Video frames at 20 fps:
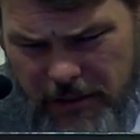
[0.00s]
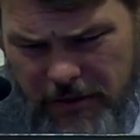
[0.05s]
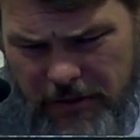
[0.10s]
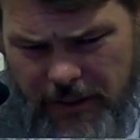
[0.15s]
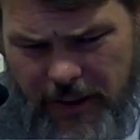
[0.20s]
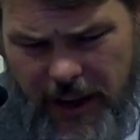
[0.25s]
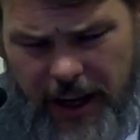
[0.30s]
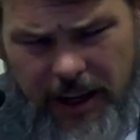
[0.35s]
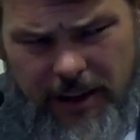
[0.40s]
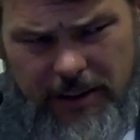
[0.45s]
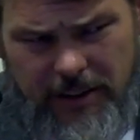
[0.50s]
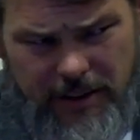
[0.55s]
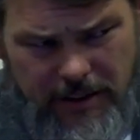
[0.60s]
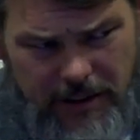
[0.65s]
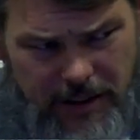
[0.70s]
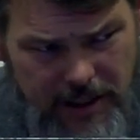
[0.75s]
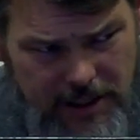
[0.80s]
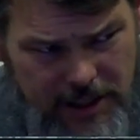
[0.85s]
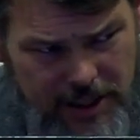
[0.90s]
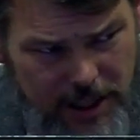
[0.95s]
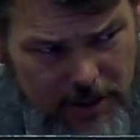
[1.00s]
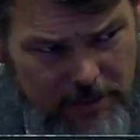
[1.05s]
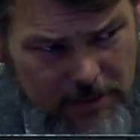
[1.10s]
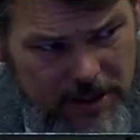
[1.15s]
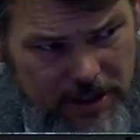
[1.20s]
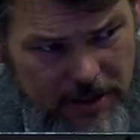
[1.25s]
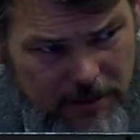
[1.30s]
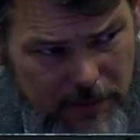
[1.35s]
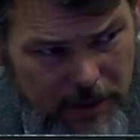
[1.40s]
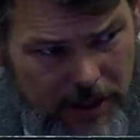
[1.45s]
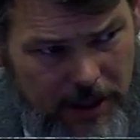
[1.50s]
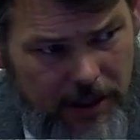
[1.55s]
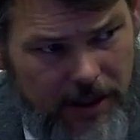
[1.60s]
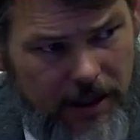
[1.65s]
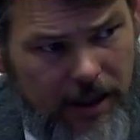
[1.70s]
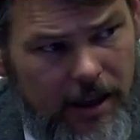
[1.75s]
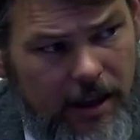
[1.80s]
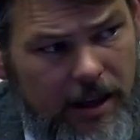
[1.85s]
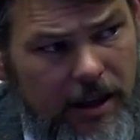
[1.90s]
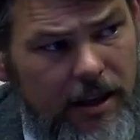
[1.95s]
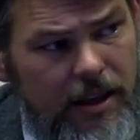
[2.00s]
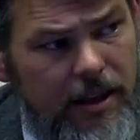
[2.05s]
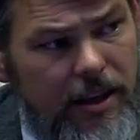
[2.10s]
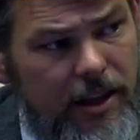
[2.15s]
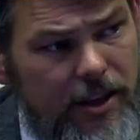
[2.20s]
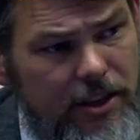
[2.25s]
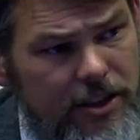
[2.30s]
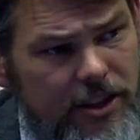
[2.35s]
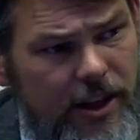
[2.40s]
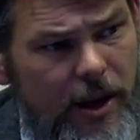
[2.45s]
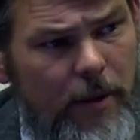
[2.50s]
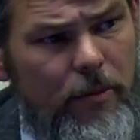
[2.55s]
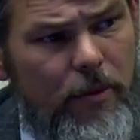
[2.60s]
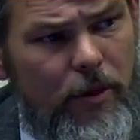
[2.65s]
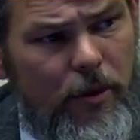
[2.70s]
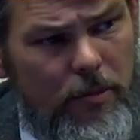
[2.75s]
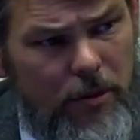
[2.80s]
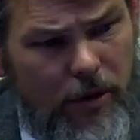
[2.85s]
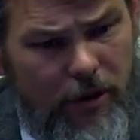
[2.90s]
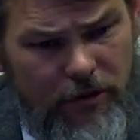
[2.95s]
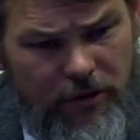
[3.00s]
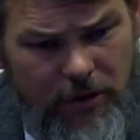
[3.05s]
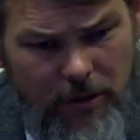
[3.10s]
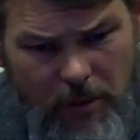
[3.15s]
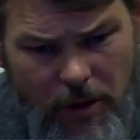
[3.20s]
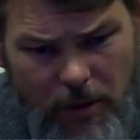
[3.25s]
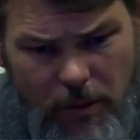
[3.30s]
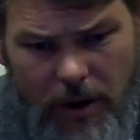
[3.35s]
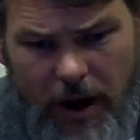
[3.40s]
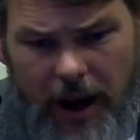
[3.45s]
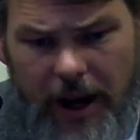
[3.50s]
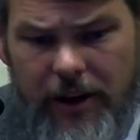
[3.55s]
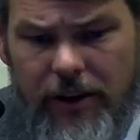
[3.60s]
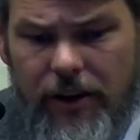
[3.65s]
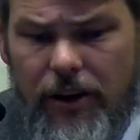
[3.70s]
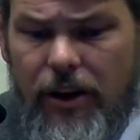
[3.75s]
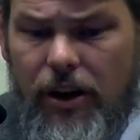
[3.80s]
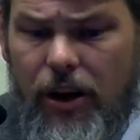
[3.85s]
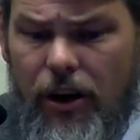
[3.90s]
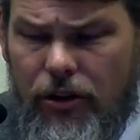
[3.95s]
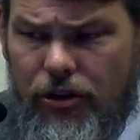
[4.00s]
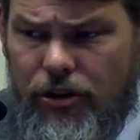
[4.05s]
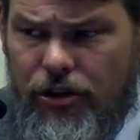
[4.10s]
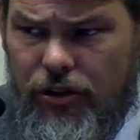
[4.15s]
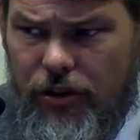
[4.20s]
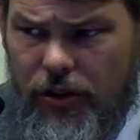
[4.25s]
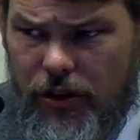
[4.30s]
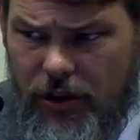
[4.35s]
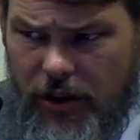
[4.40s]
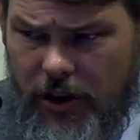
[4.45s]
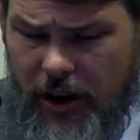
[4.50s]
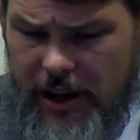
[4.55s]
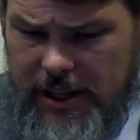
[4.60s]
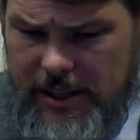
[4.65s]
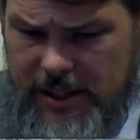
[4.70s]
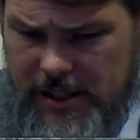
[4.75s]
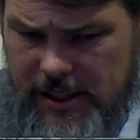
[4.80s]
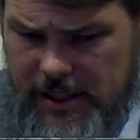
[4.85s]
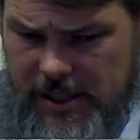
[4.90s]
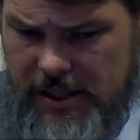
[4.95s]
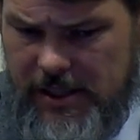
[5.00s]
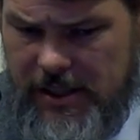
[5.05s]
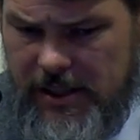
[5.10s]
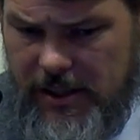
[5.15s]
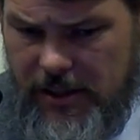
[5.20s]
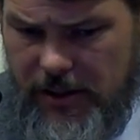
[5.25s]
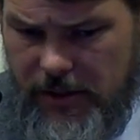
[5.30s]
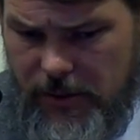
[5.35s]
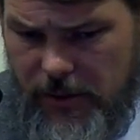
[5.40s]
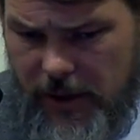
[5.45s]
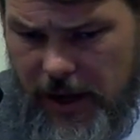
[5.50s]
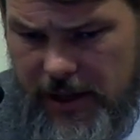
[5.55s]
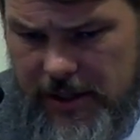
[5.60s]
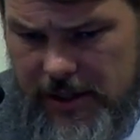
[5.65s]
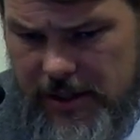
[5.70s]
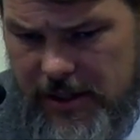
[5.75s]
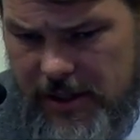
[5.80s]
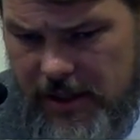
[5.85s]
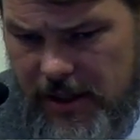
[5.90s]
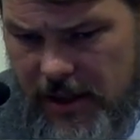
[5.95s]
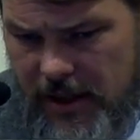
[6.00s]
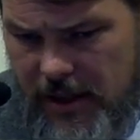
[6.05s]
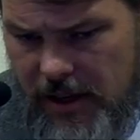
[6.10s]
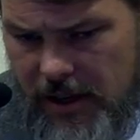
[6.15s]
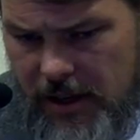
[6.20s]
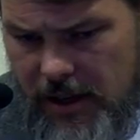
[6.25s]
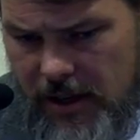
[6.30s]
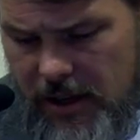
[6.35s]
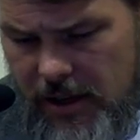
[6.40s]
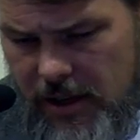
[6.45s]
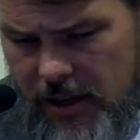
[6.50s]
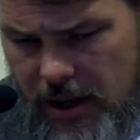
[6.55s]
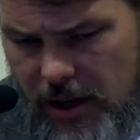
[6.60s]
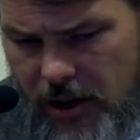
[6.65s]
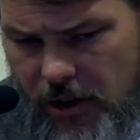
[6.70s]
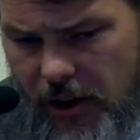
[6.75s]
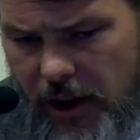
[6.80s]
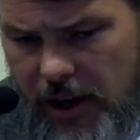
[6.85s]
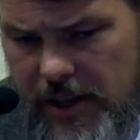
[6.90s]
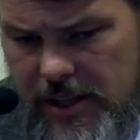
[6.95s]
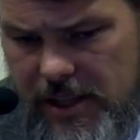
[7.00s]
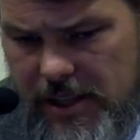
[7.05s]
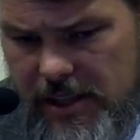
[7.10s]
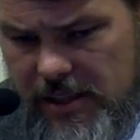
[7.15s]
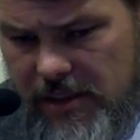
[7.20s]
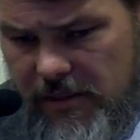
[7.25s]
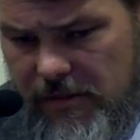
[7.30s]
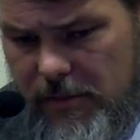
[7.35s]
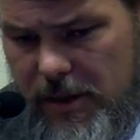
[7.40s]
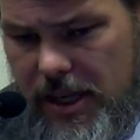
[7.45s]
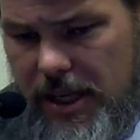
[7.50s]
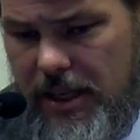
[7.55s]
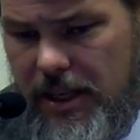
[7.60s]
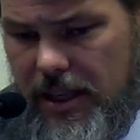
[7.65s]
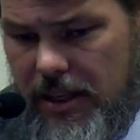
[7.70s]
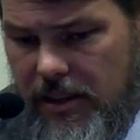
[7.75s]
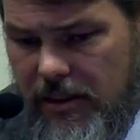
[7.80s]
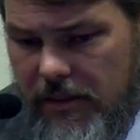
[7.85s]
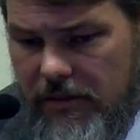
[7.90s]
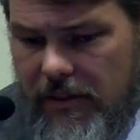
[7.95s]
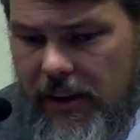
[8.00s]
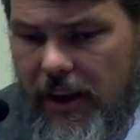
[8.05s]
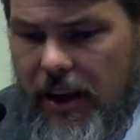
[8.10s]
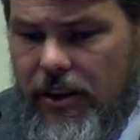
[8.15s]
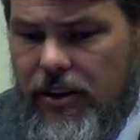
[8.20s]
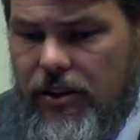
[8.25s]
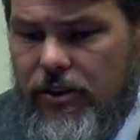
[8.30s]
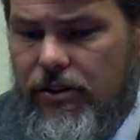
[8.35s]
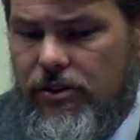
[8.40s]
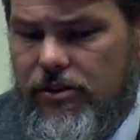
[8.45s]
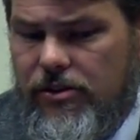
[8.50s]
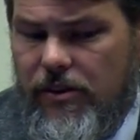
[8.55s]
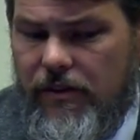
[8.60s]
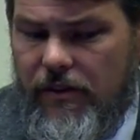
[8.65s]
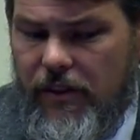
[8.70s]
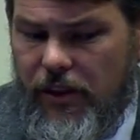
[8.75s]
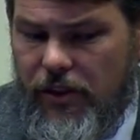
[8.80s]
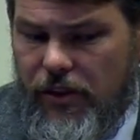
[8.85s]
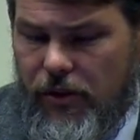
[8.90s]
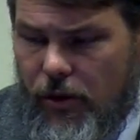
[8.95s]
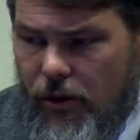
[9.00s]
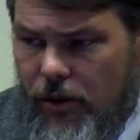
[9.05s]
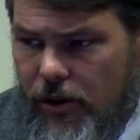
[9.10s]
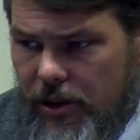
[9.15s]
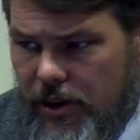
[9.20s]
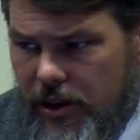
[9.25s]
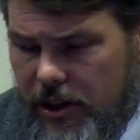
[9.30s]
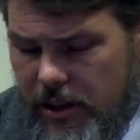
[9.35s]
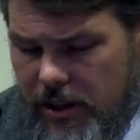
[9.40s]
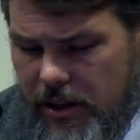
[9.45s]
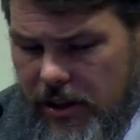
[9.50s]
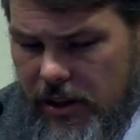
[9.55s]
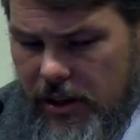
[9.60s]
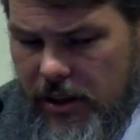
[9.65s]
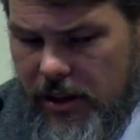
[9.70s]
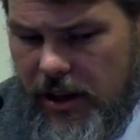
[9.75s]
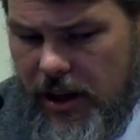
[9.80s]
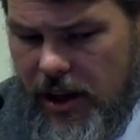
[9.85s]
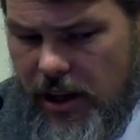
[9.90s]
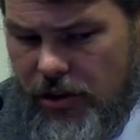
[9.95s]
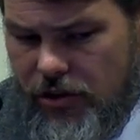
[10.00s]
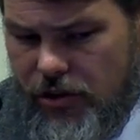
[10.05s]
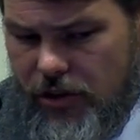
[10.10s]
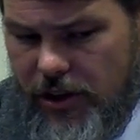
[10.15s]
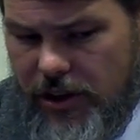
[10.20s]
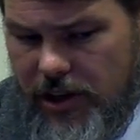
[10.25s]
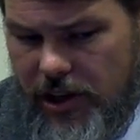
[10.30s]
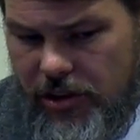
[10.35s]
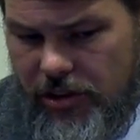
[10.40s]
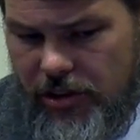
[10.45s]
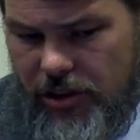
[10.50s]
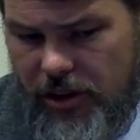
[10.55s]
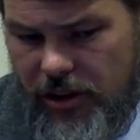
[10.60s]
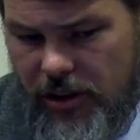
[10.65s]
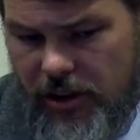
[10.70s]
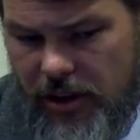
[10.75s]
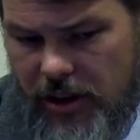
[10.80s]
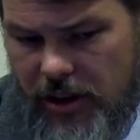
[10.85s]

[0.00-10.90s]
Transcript: fact, it seems to me, inseparable from a wider cultural crisis in the West, a crisis of meaning and values, of authority and tradition,